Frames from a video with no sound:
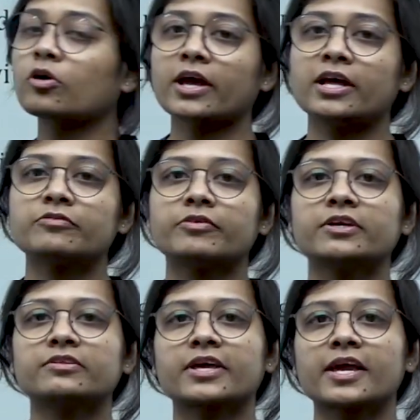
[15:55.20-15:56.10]
or
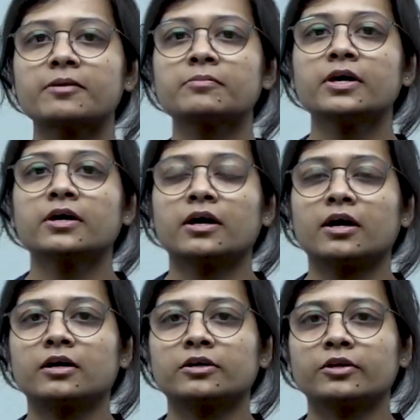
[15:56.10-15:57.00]
elephants came
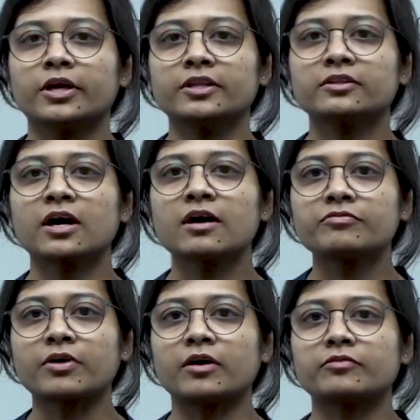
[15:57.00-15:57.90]
uh, in the
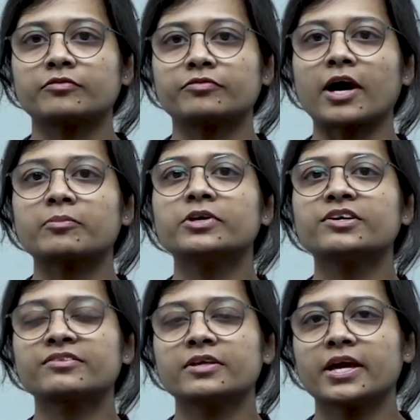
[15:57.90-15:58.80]
uh,
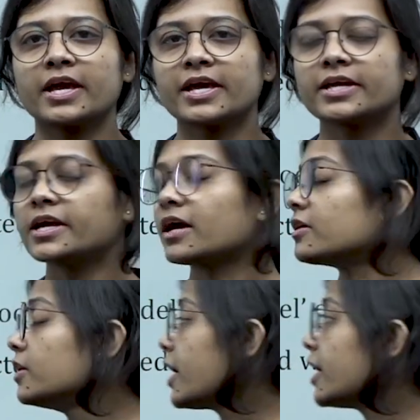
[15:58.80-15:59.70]
farmers
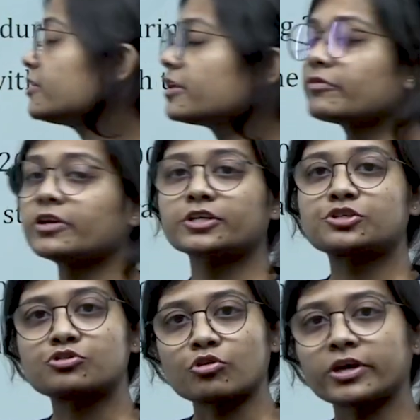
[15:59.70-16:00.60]
area and they were
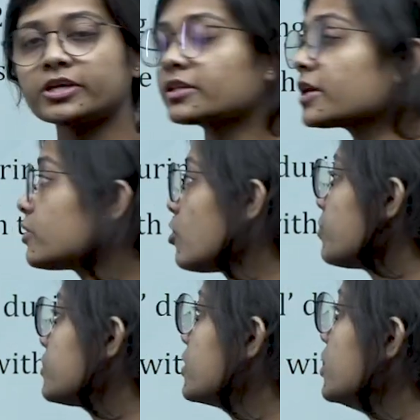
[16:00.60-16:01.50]
destroying the
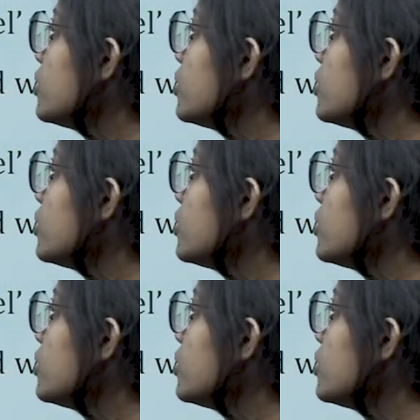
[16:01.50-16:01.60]
crops.